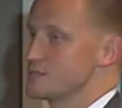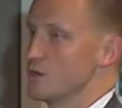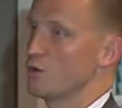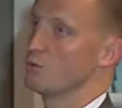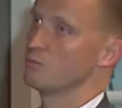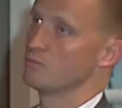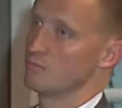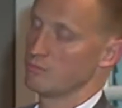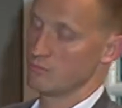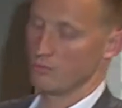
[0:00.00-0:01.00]
so
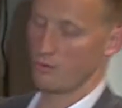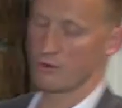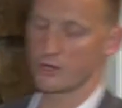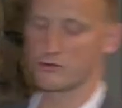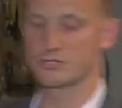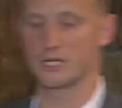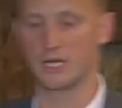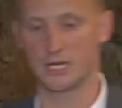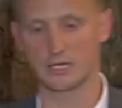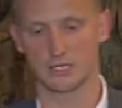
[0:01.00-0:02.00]
we
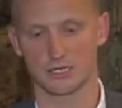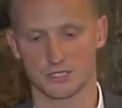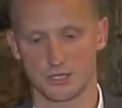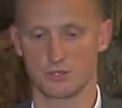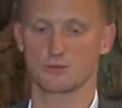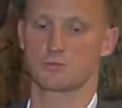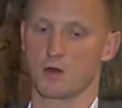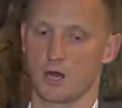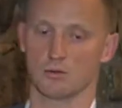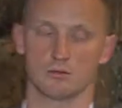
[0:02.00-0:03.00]
understand that it's a huge
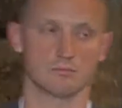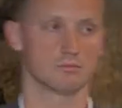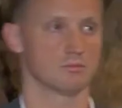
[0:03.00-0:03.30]
problem.